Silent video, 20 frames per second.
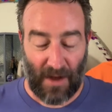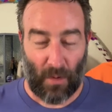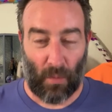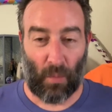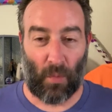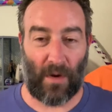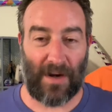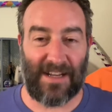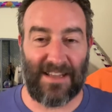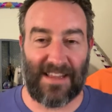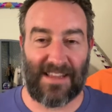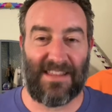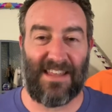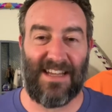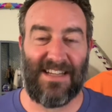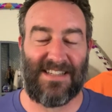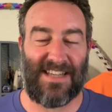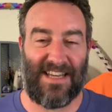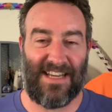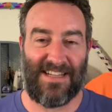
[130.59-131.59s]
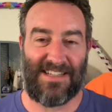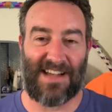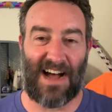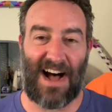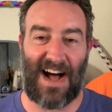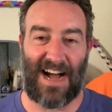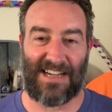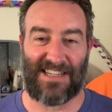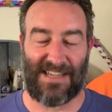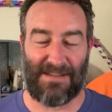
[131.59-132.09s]
One of the things that he
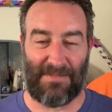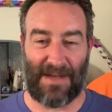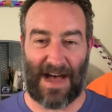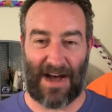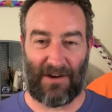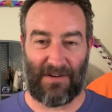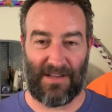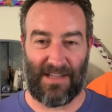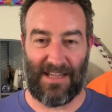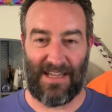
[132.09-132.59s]
talks about